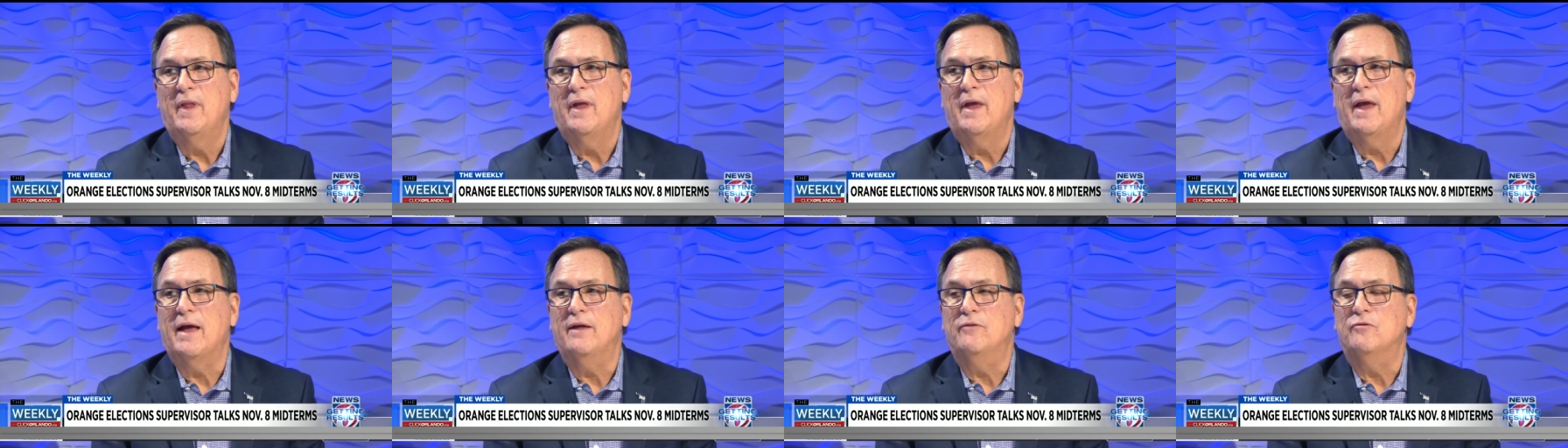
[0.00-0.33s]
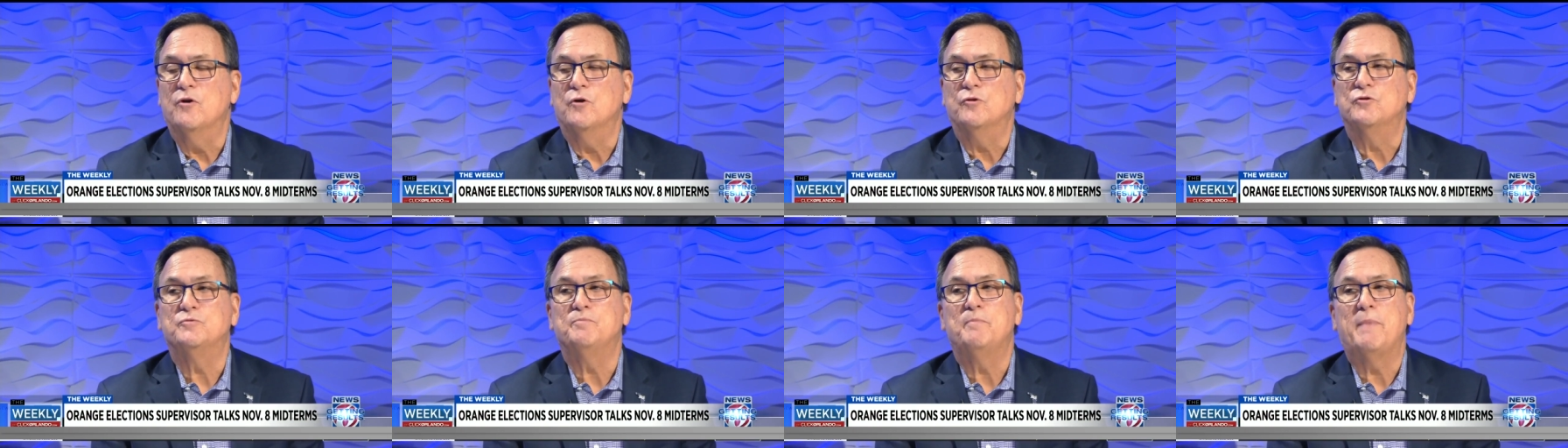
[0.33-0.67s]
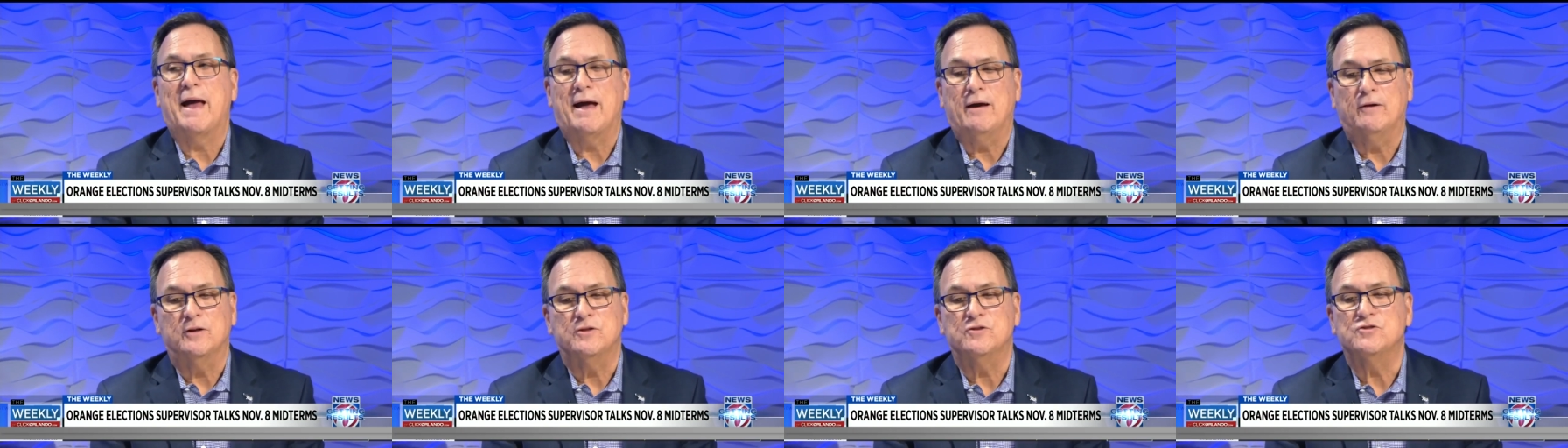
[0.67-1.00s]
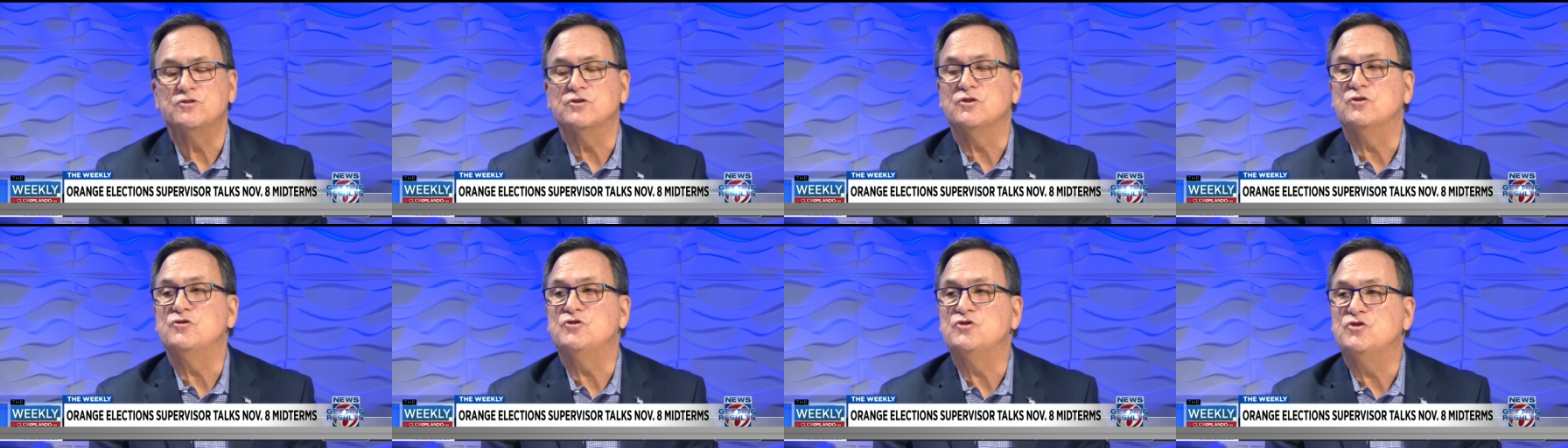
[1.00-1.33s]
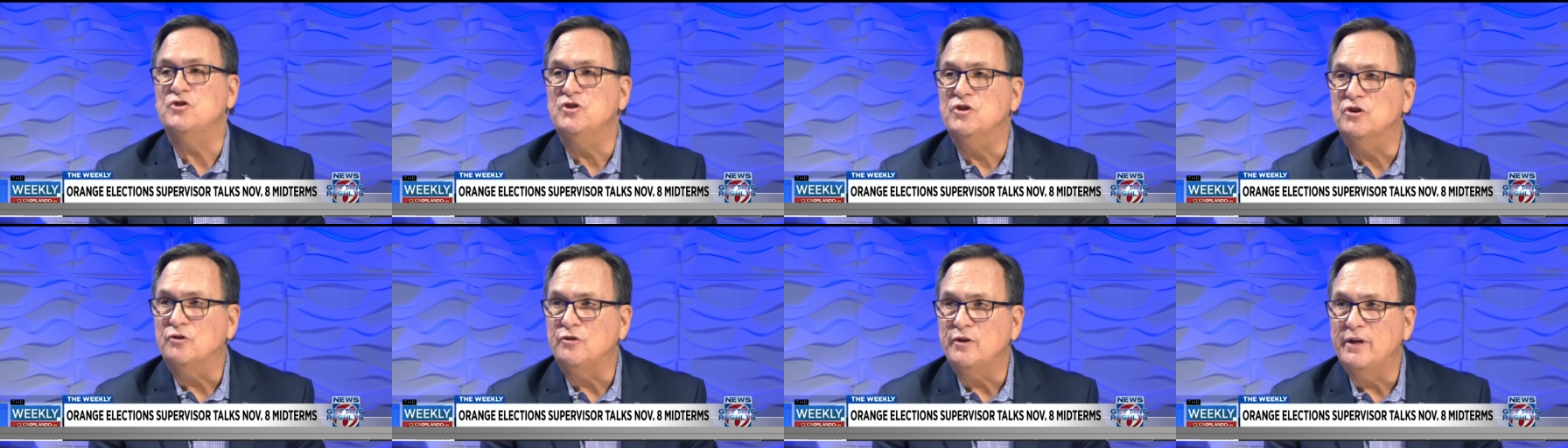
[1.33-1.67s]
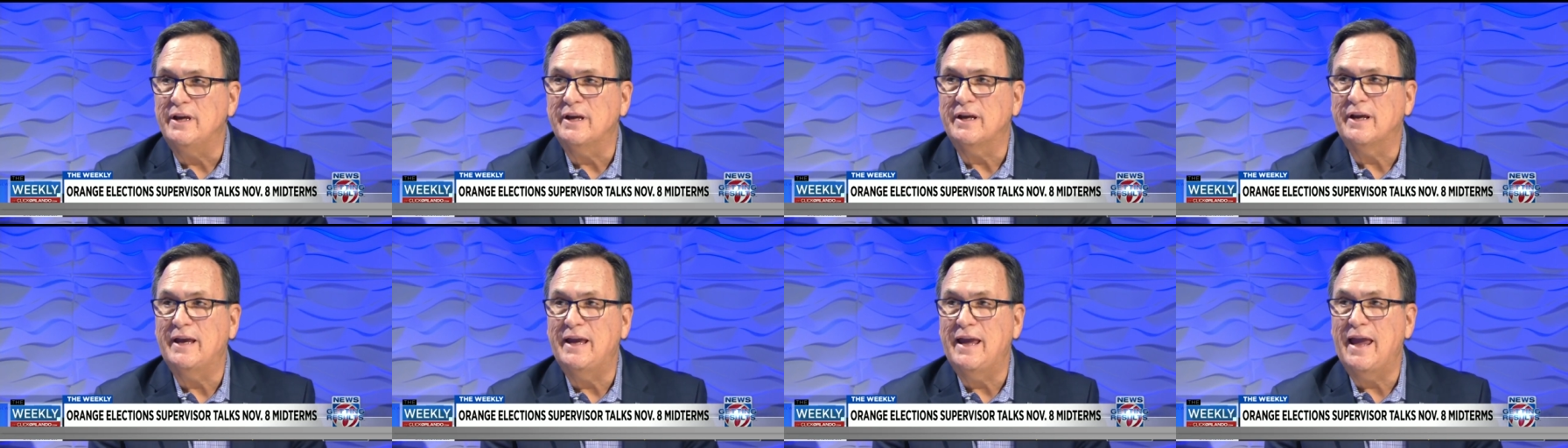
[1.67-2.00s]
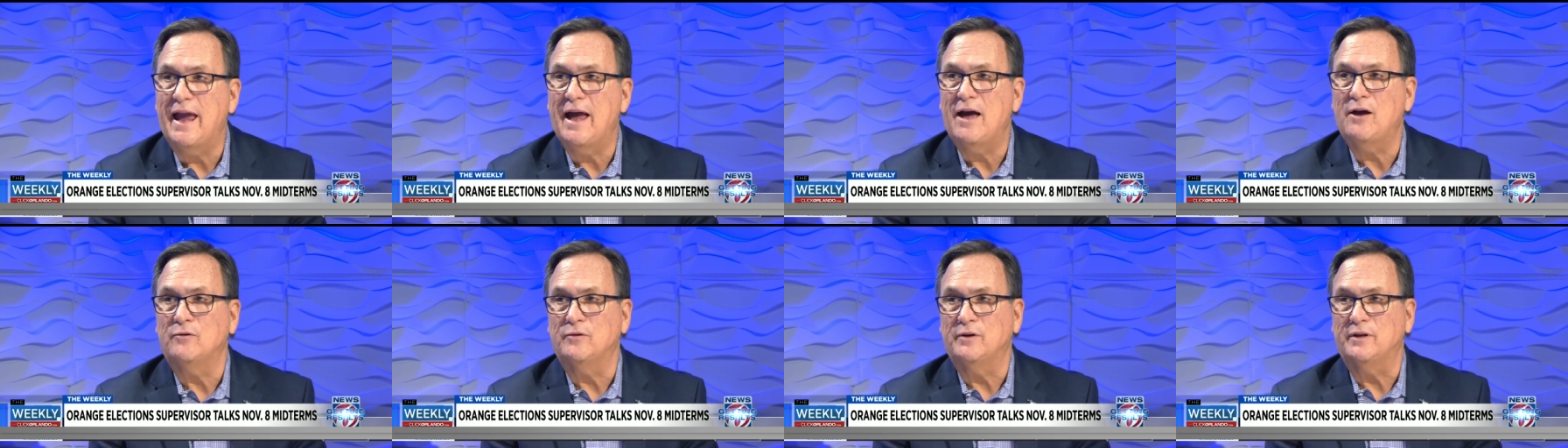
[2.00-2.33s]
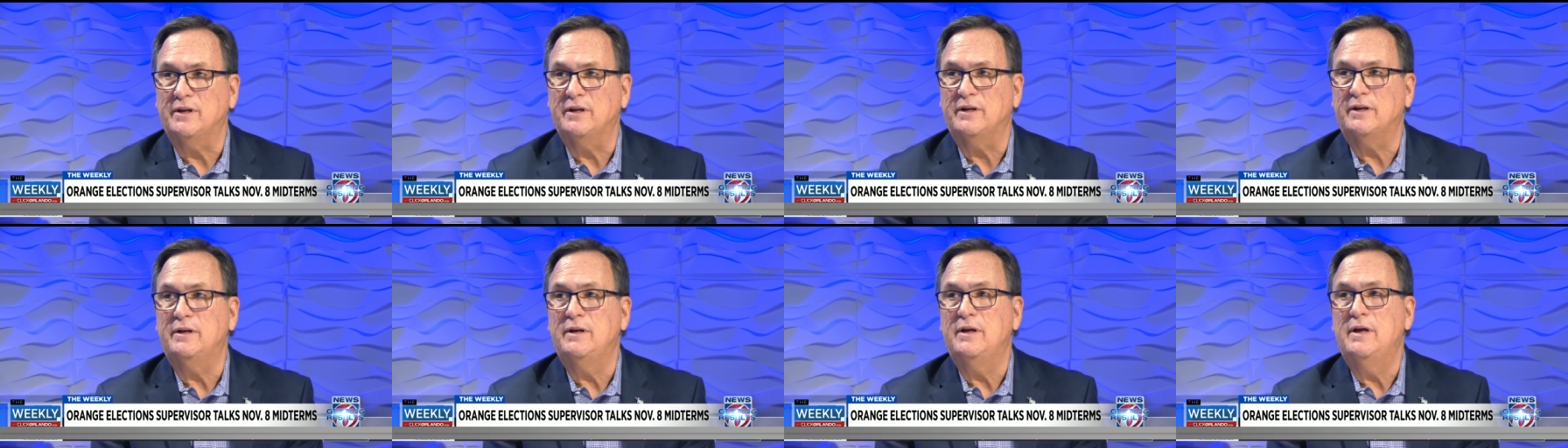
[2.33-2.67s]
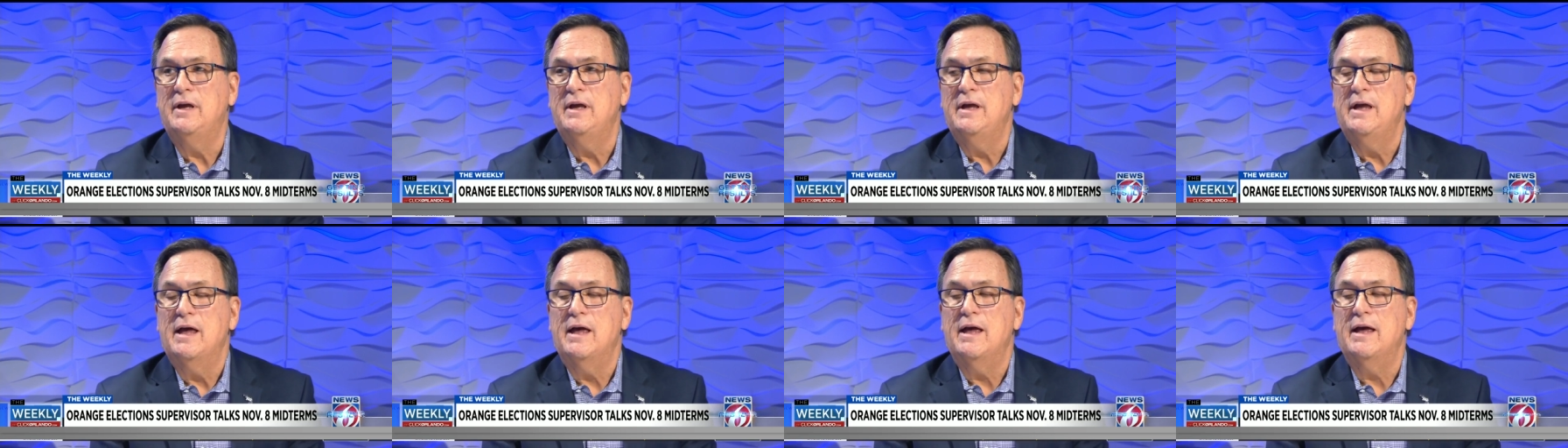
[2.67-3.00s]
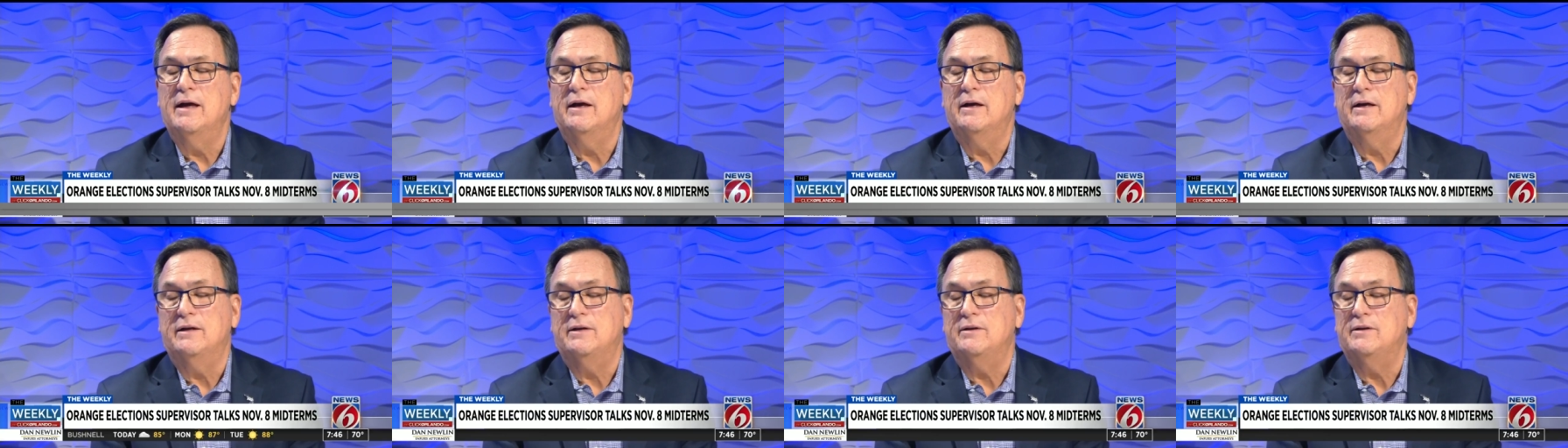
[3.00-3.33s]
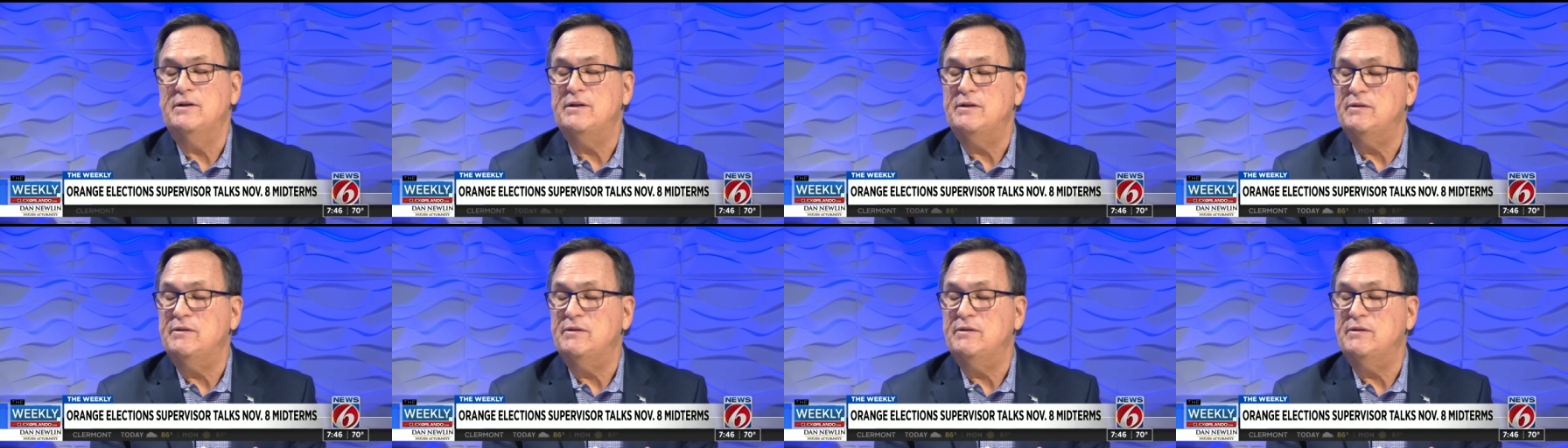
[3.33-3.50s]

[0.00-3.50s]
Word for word: And those ballots still get counted uh,